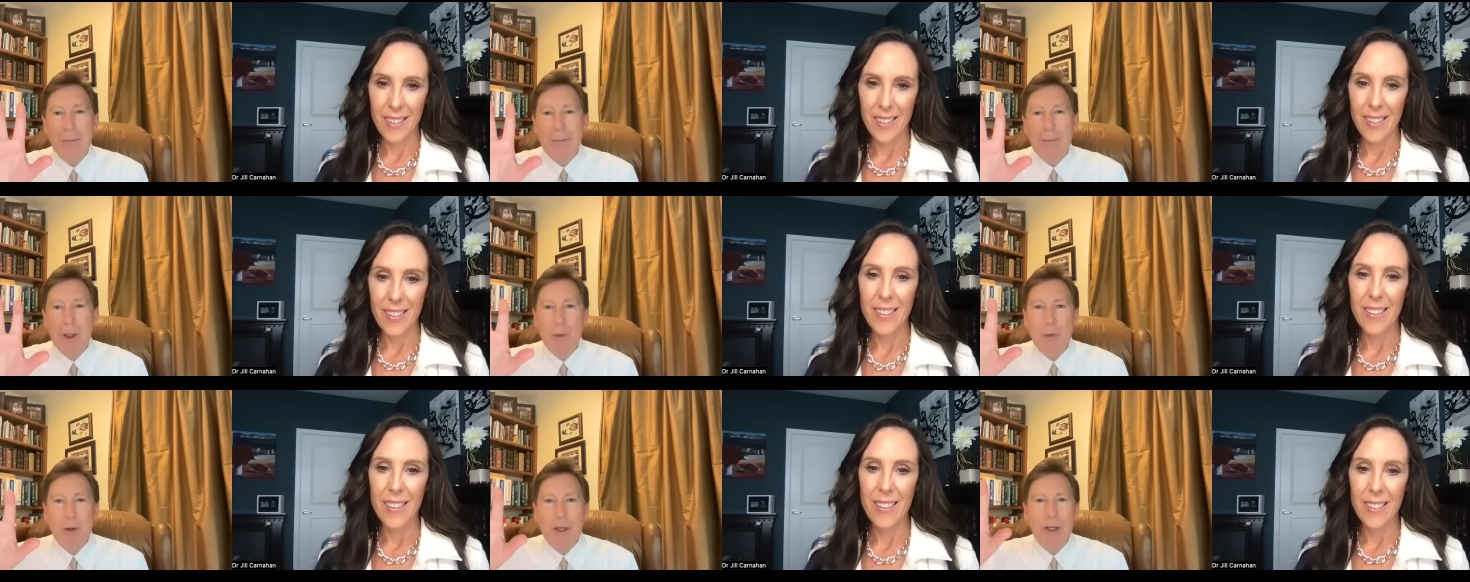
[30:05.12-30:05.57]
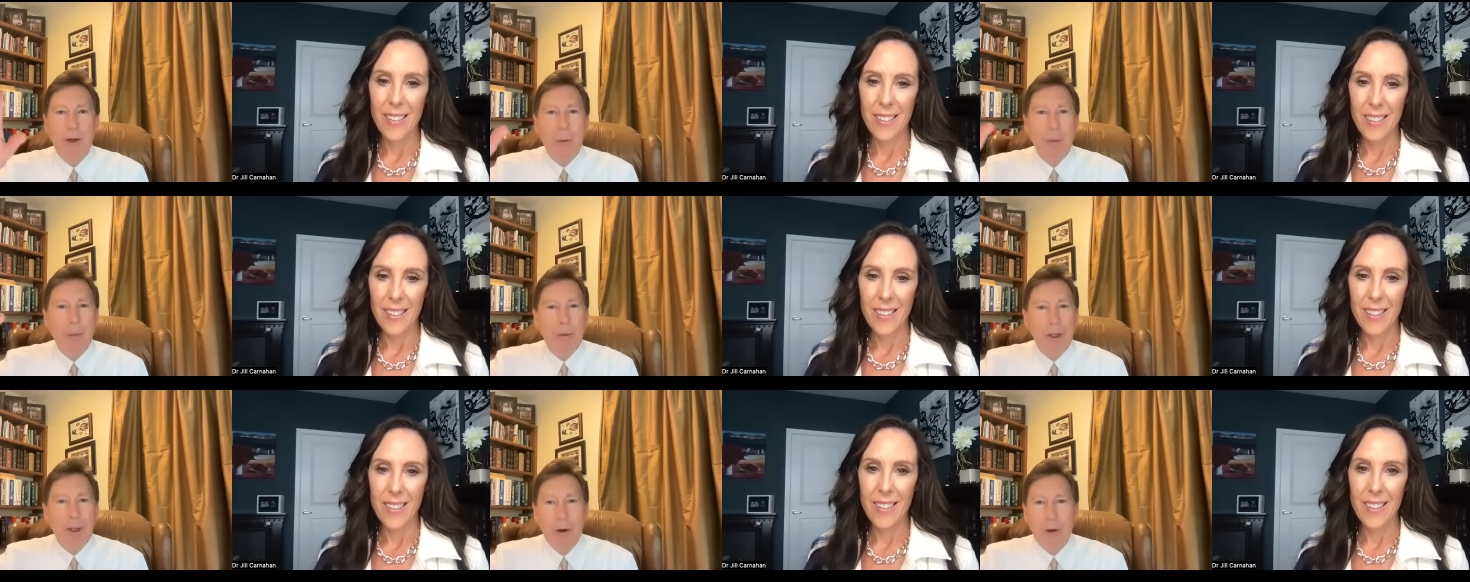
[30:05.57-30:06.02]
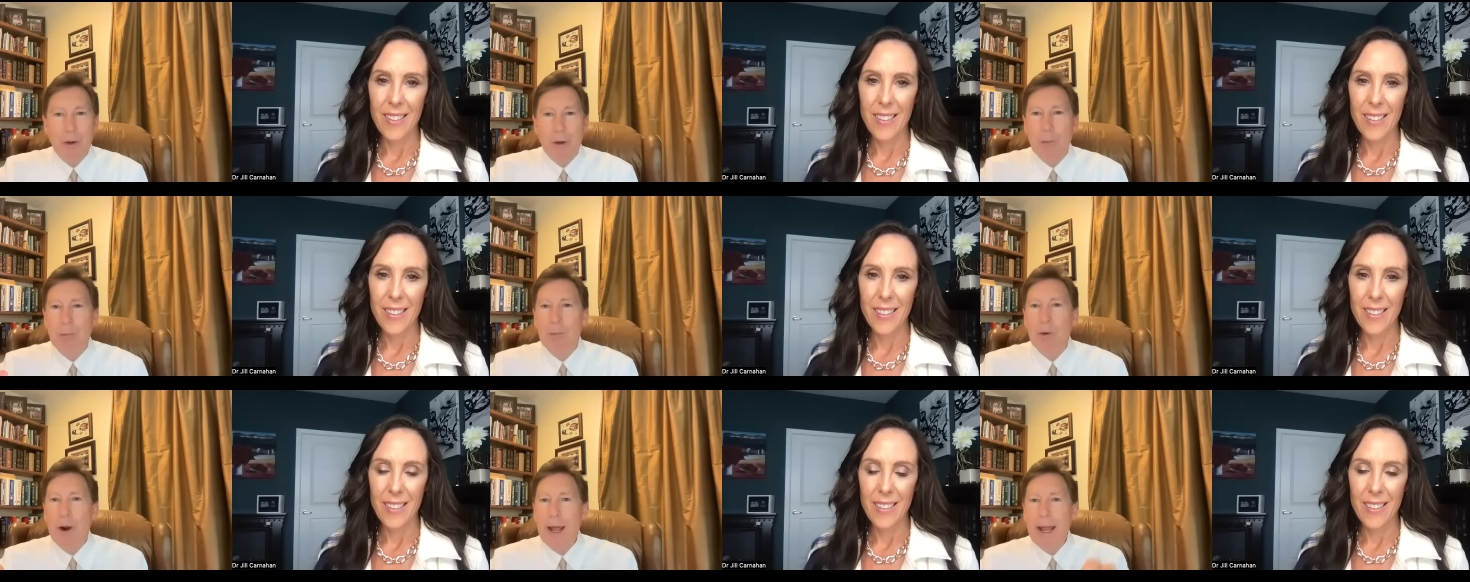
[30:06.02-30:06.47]
Speaker 1: between your
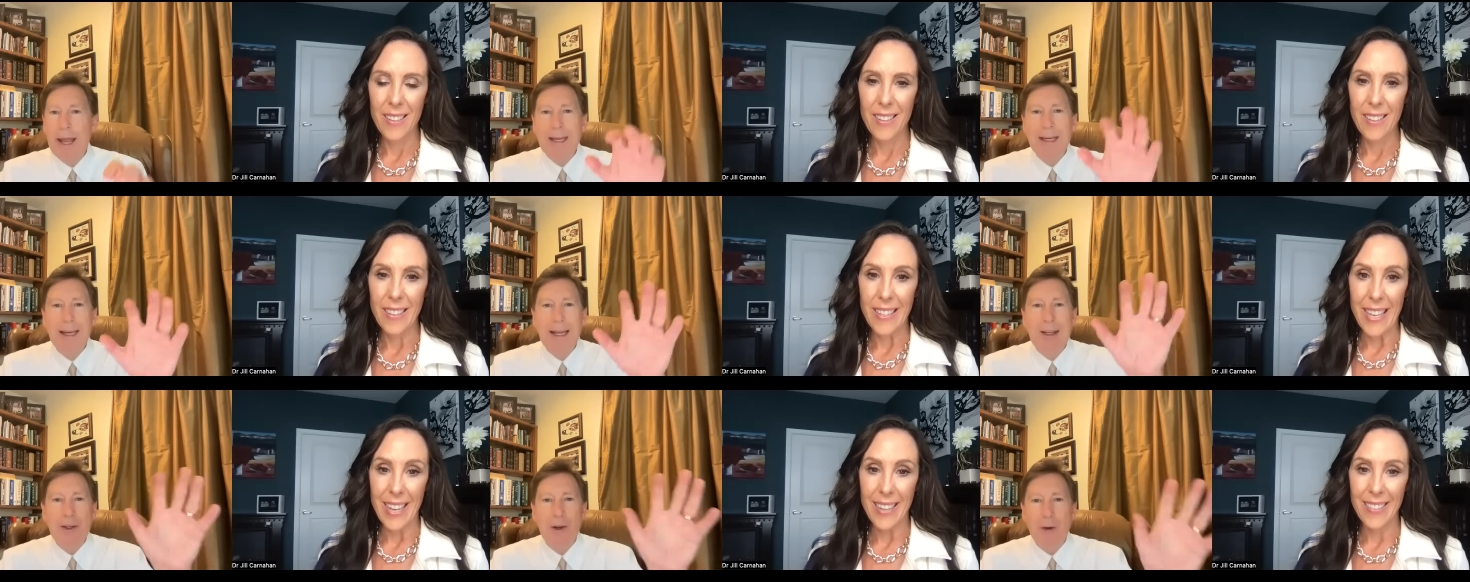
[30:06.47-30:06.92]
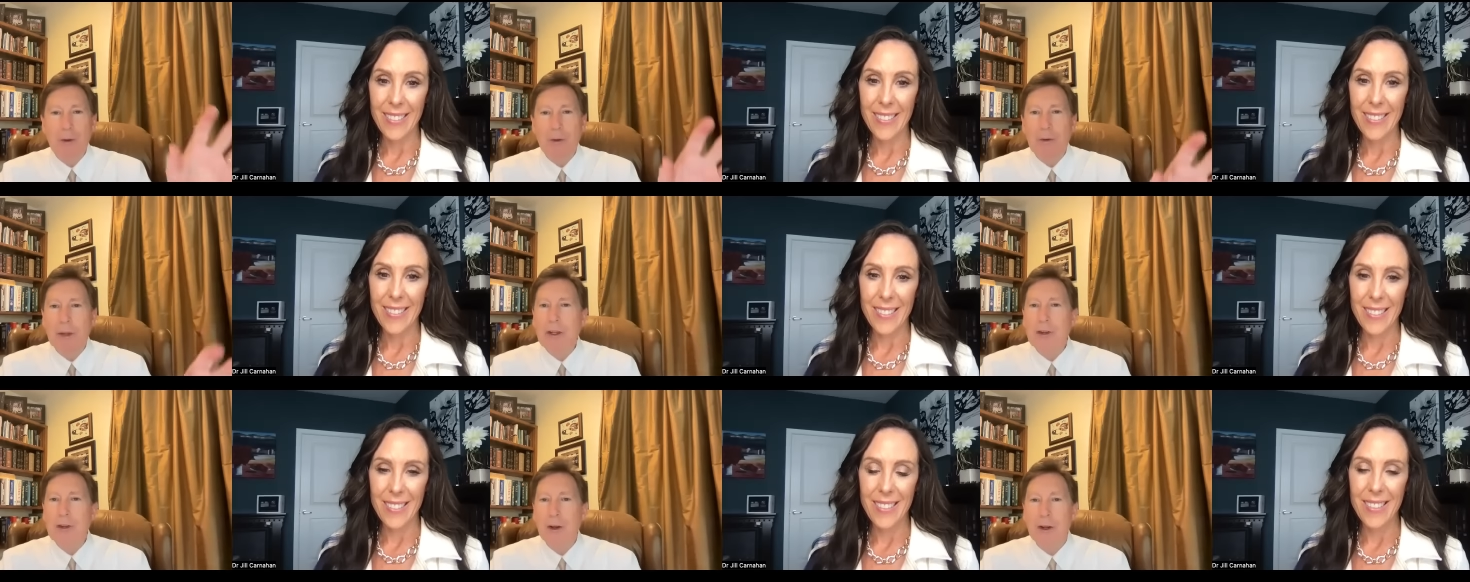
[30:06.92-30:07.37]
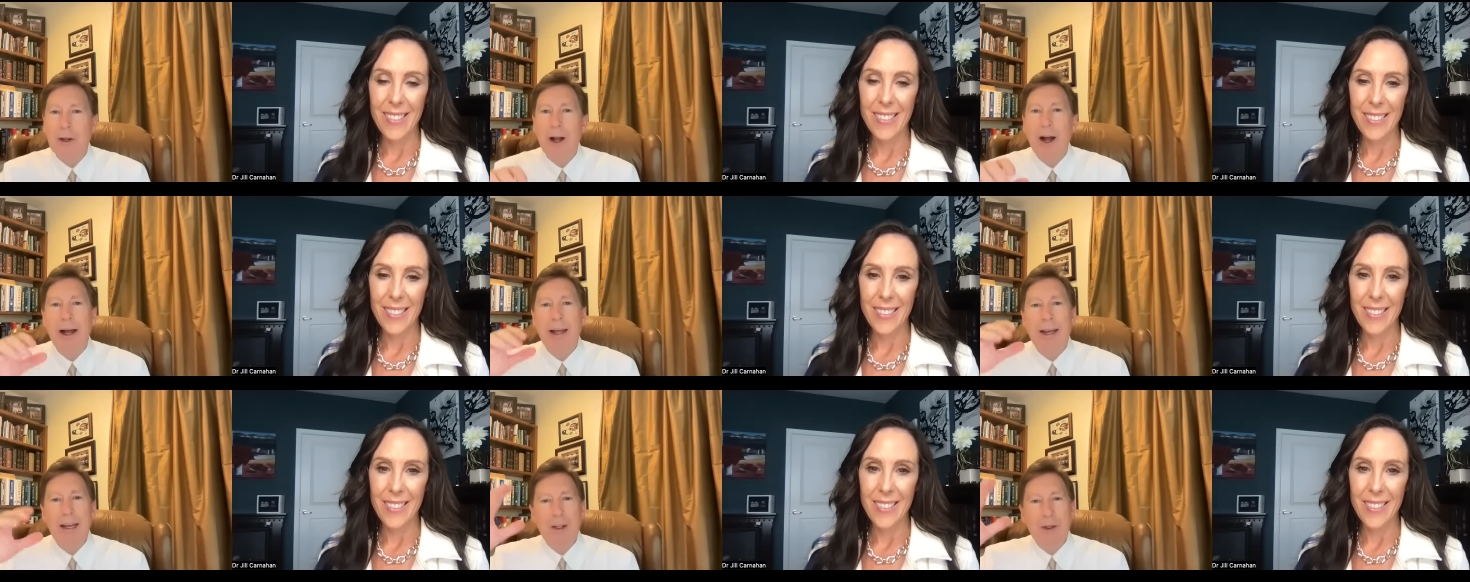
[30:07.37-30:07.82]
brain and your
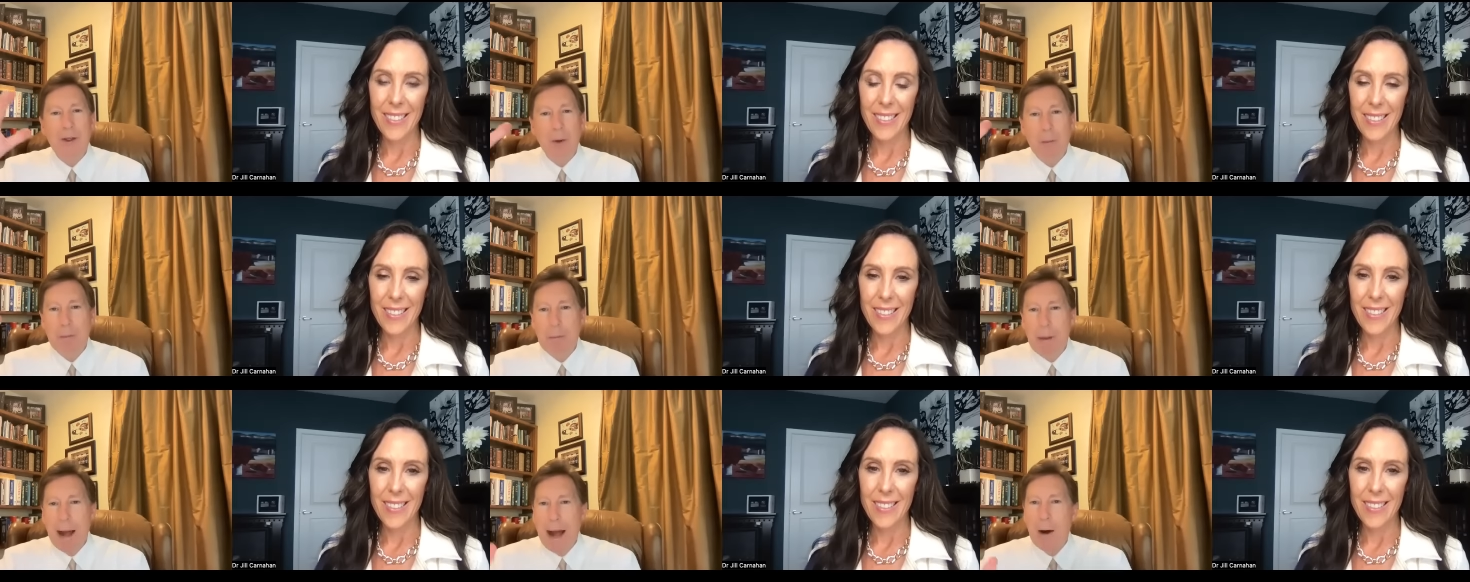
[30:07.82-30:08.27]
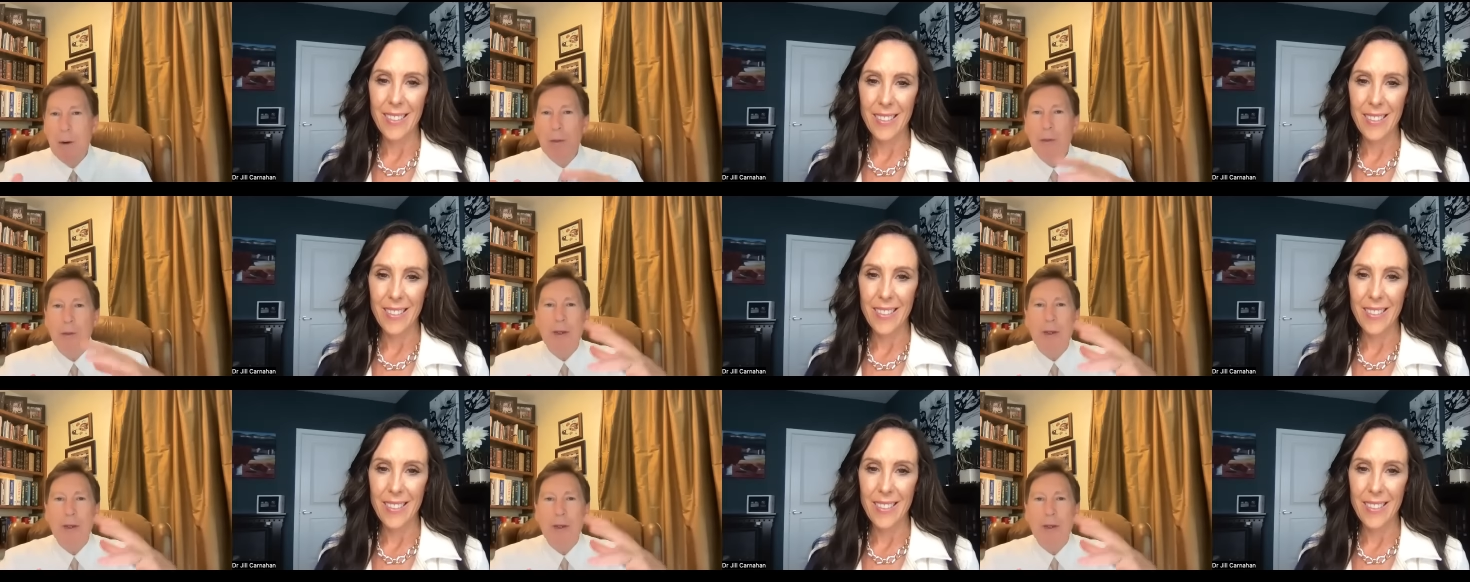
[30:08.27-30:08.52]
gut and your mouth